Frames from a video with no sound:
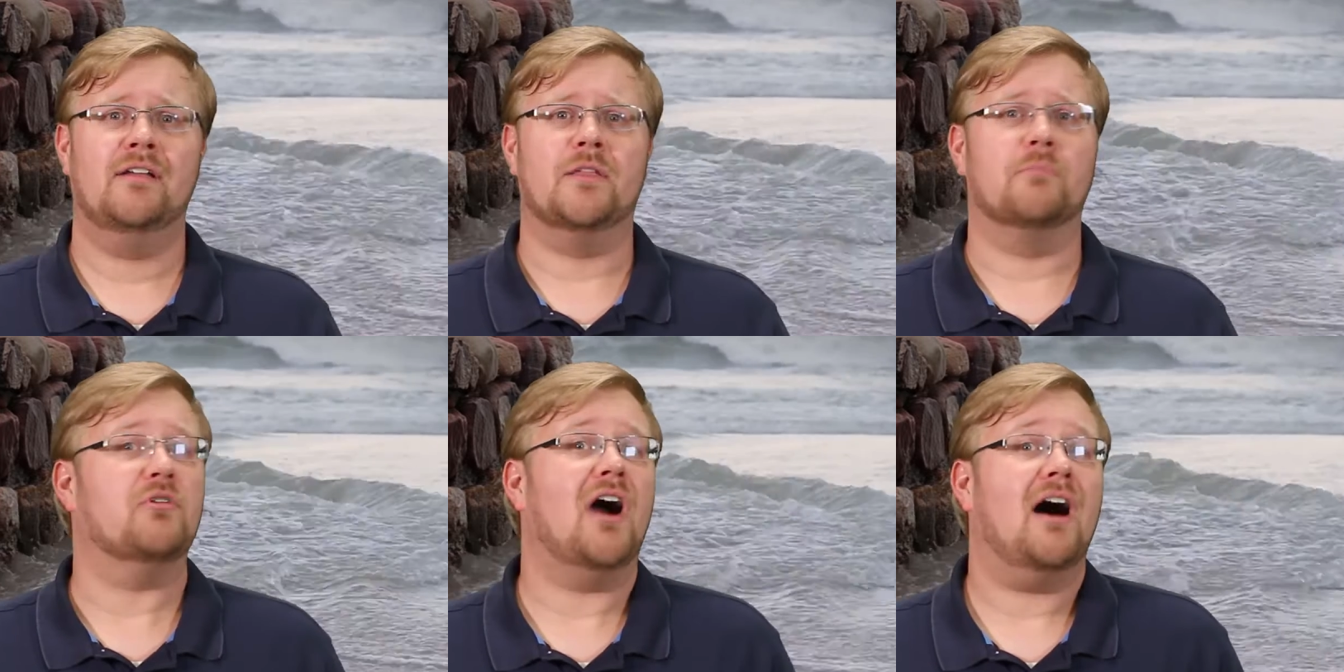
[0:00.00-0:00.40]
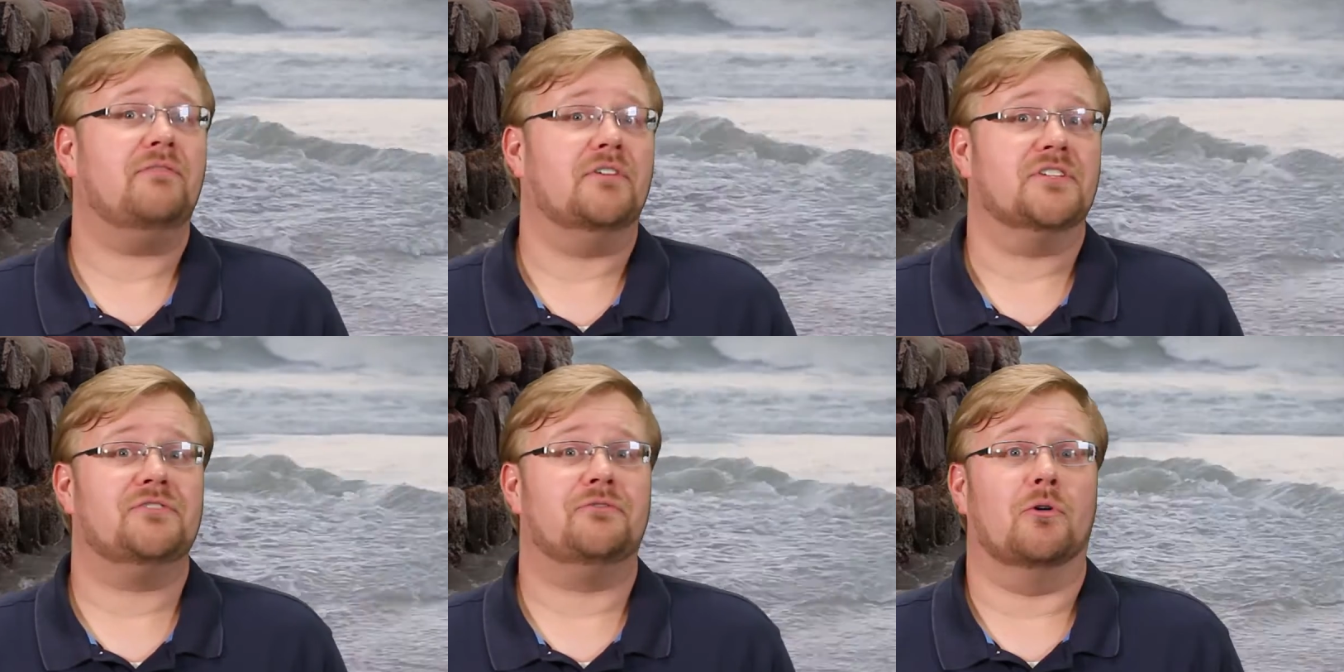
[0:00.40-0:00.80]
The
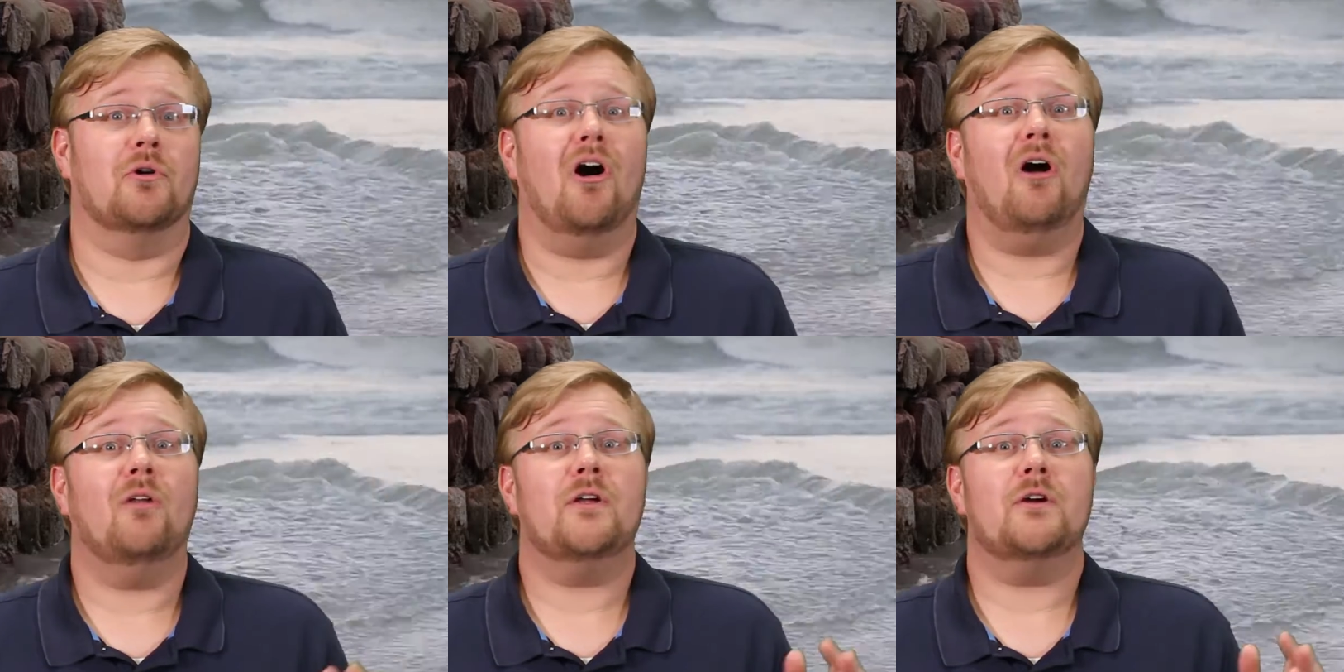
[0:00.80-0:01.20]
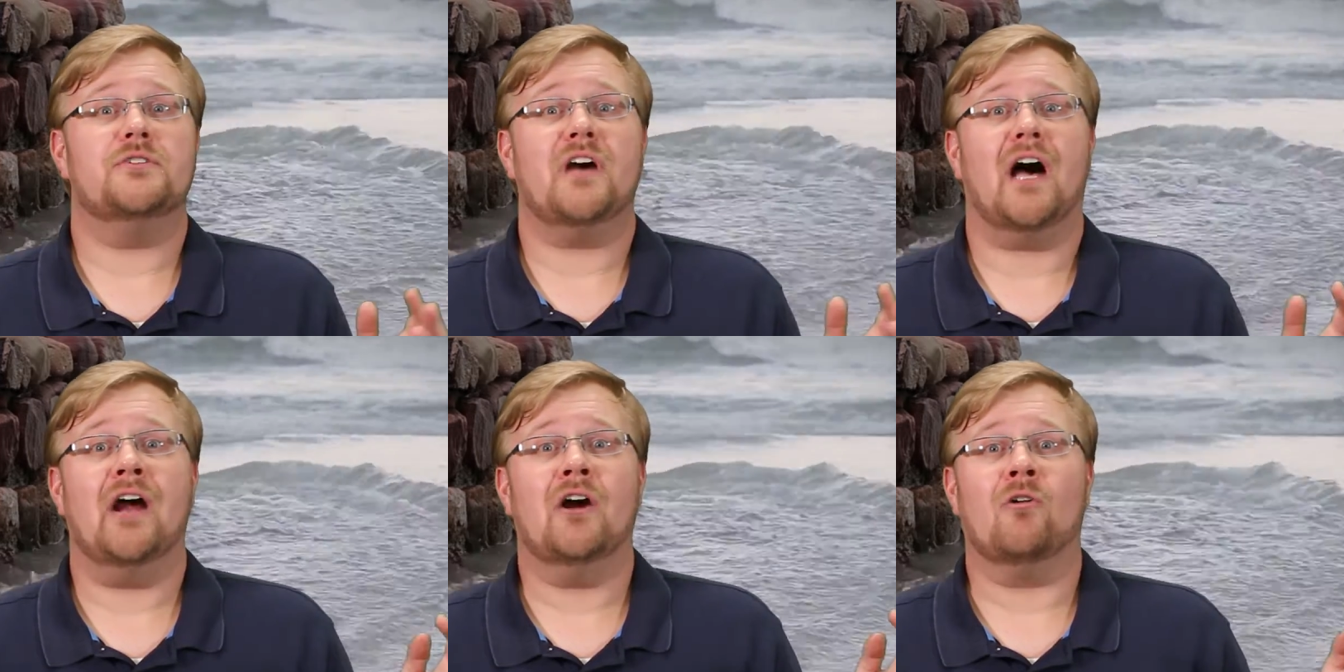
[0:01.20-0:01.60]
prophets, for all
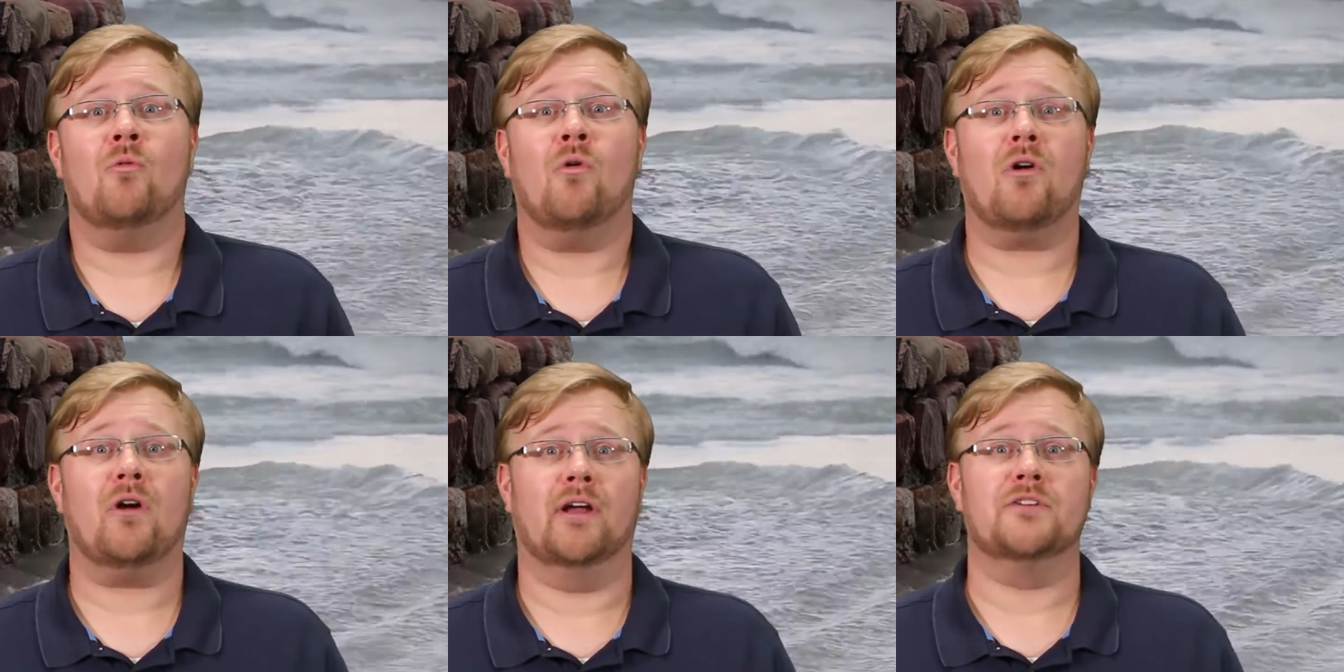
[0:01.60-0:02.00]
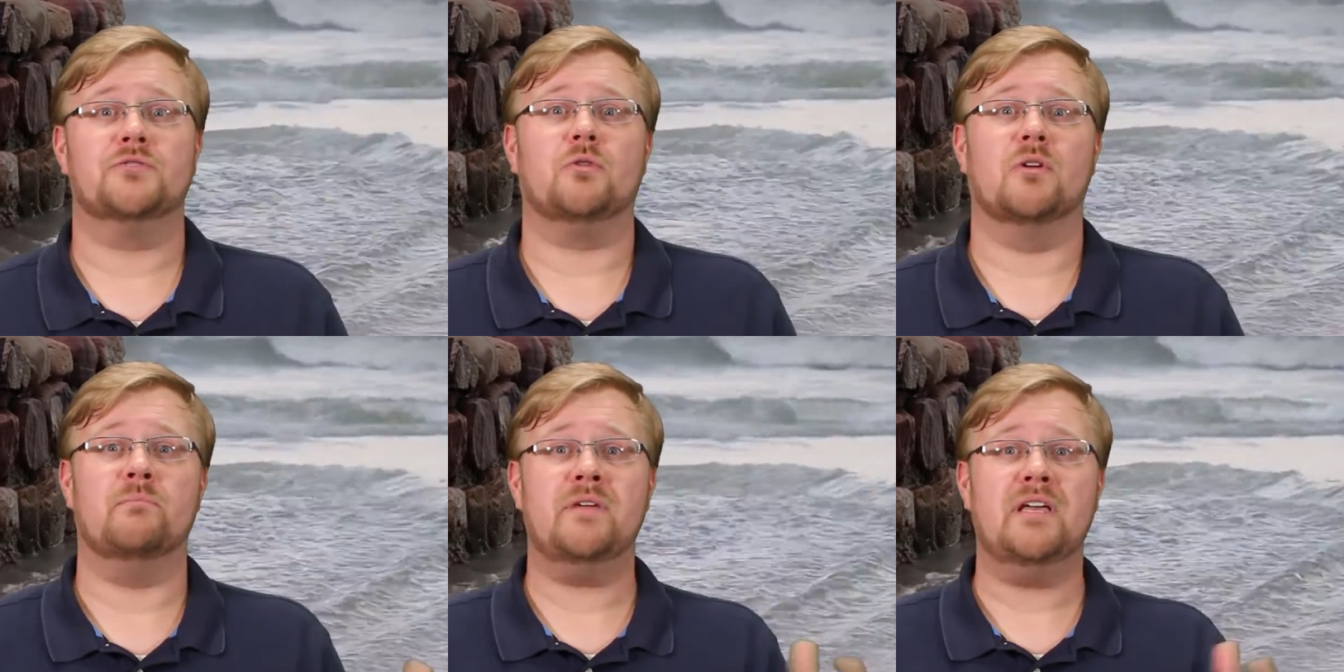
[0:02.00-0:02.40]
their dire
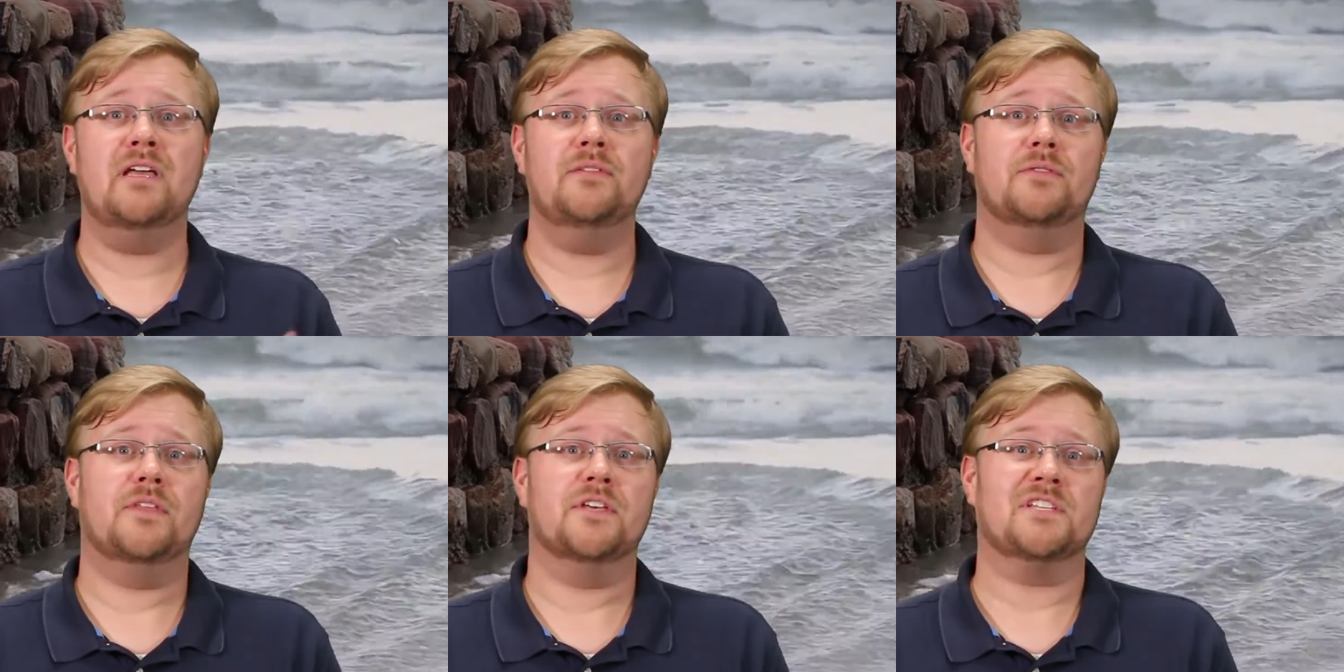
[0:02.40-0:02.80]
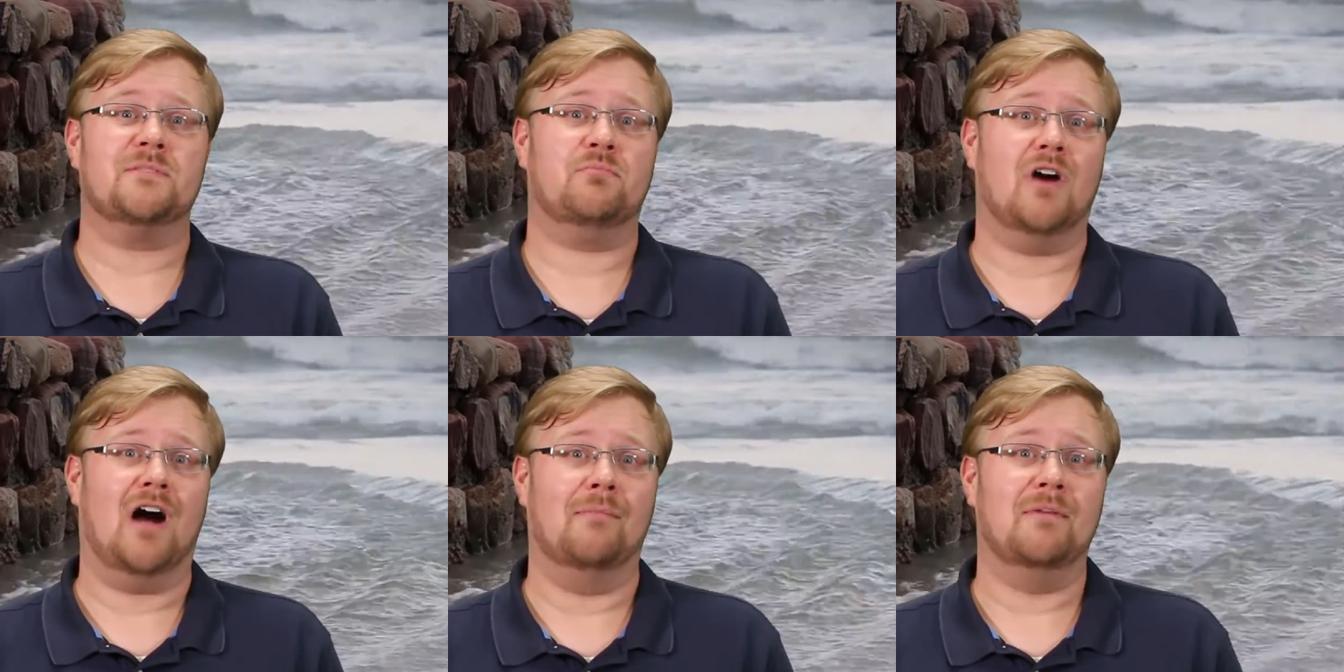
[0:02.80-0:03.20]
warnings, repeat
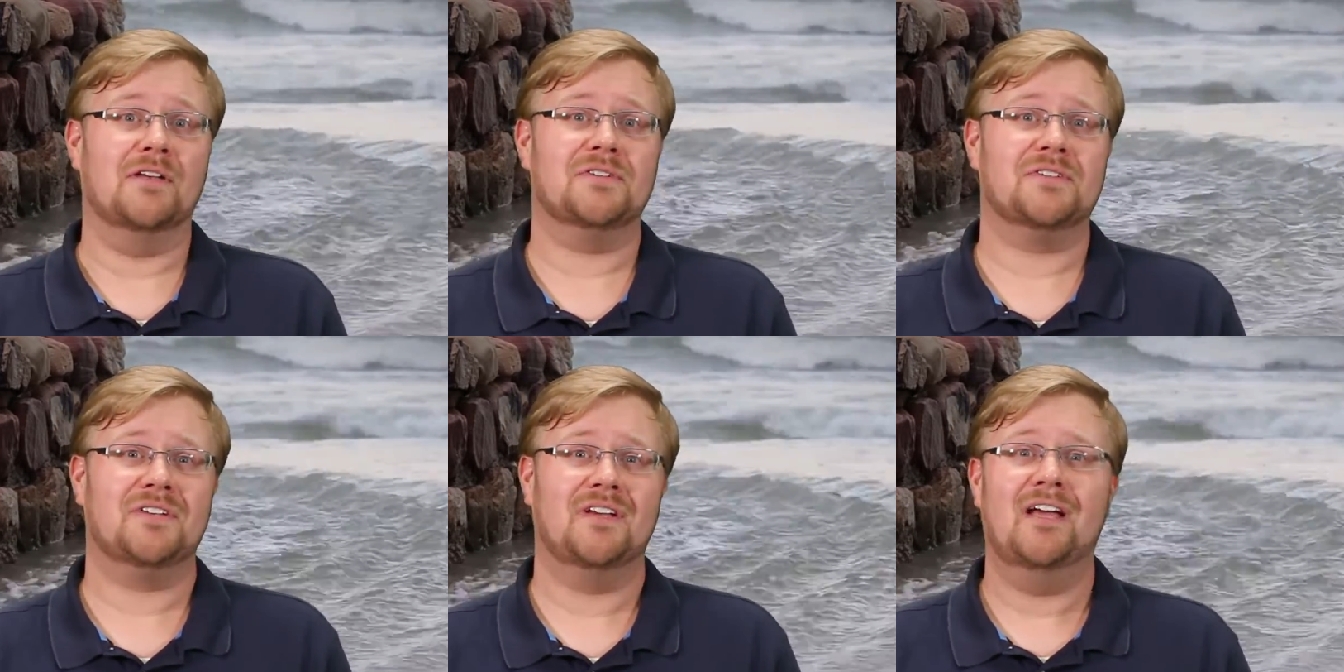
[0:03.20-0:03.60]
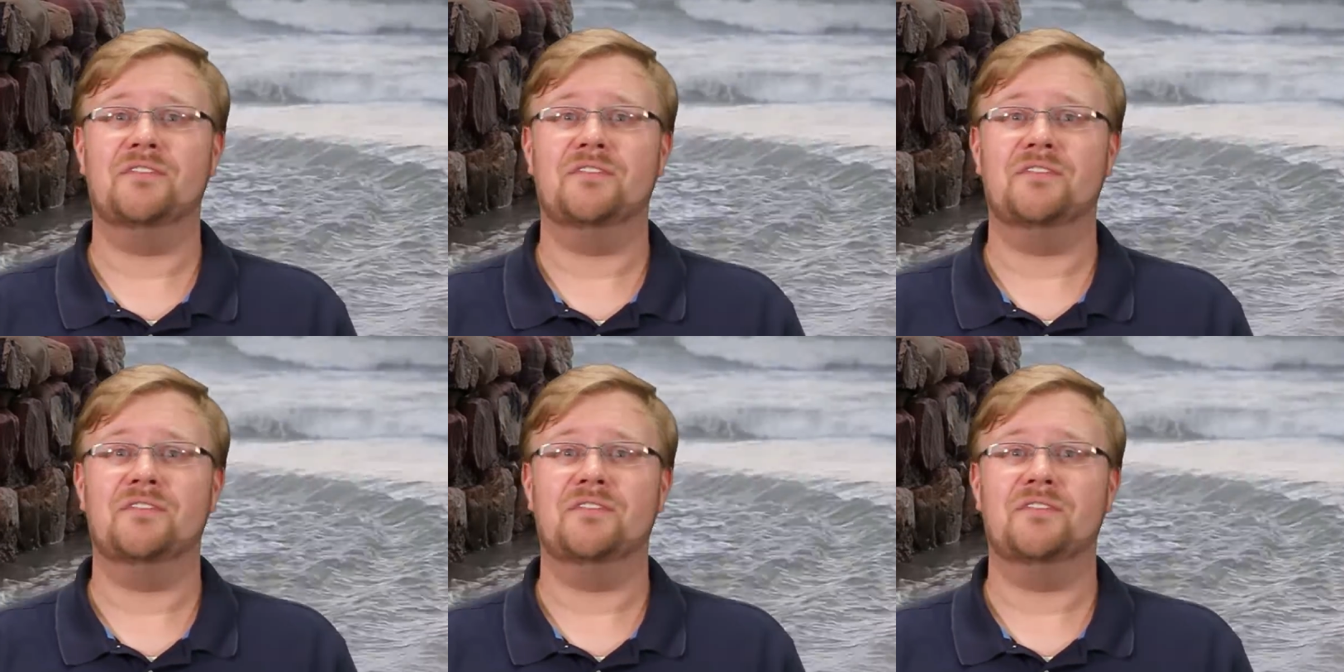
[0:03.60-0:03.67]
this promise